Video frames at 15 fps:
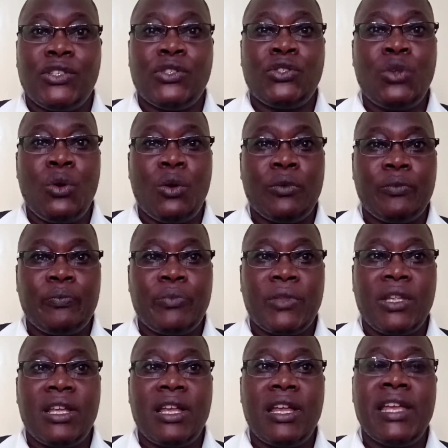So,
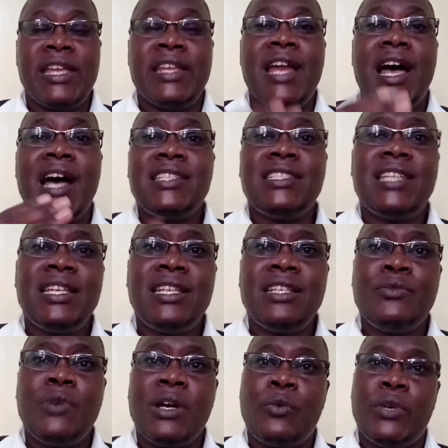in
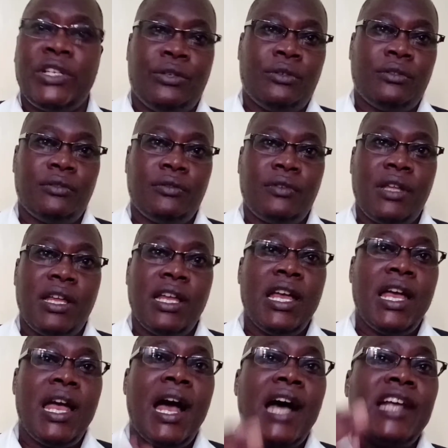answering your question,
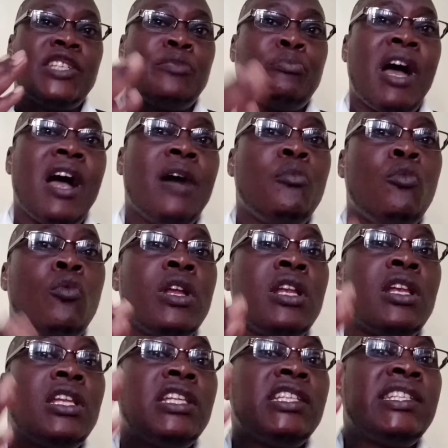a sperm
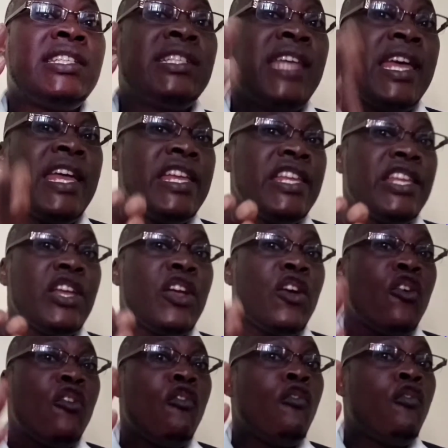will stay
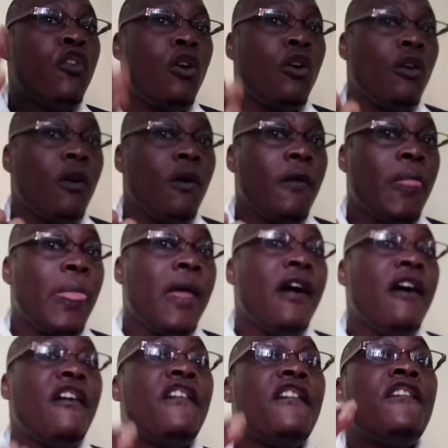for
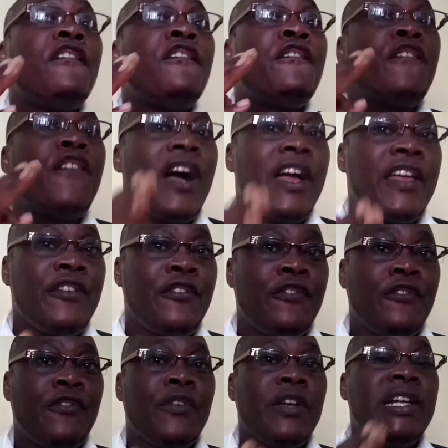
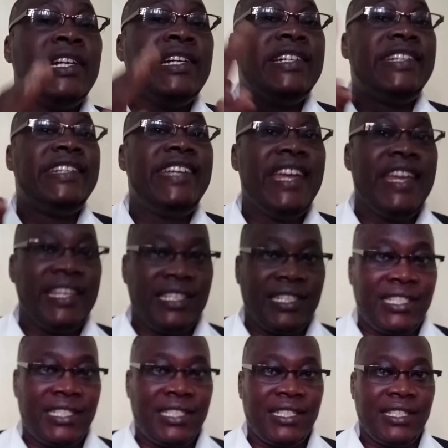5
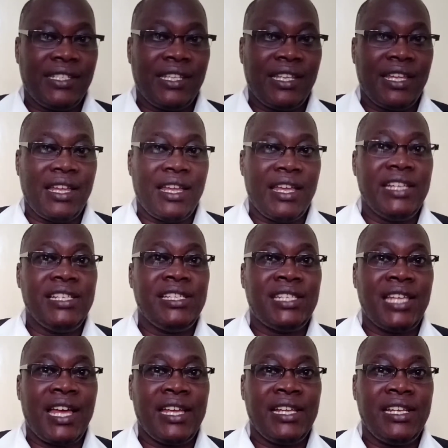days
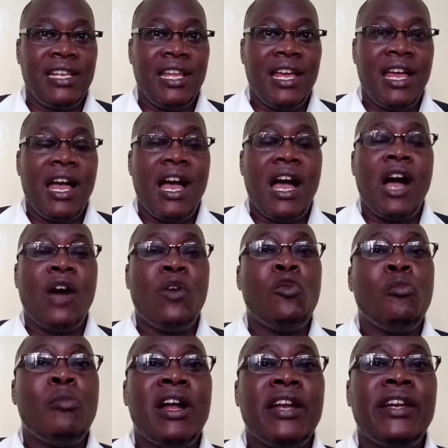inside a
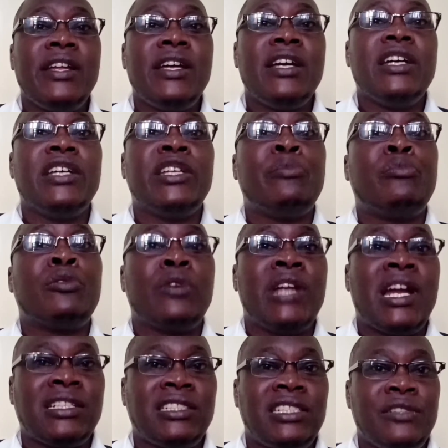woman's
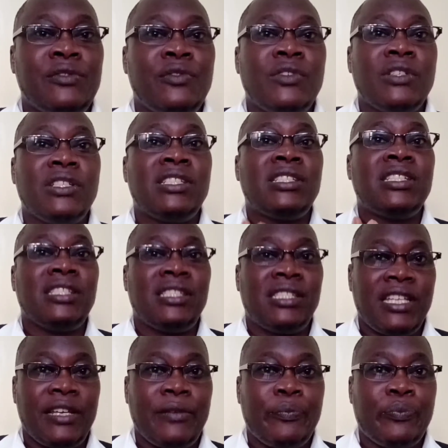reproductive
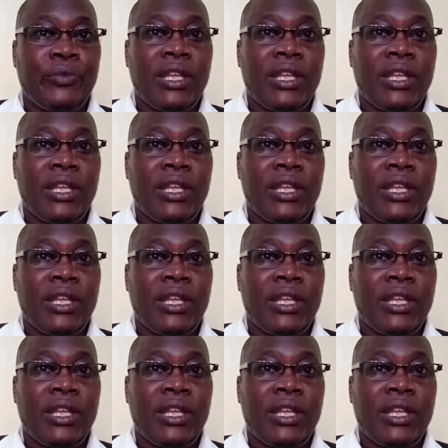system.